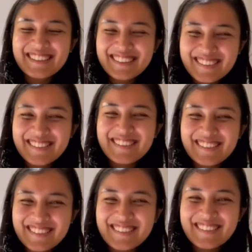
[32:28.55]

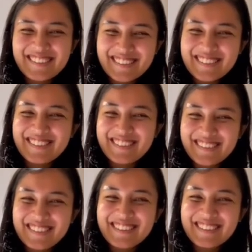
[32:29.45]

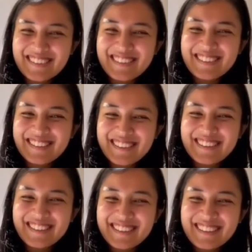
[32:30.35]

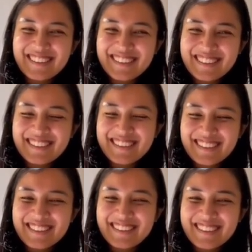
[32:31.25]

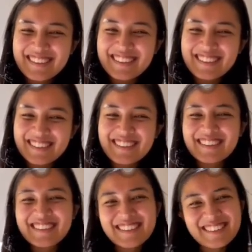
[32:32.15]

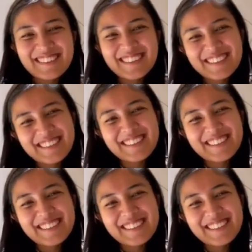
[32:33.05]
(silent)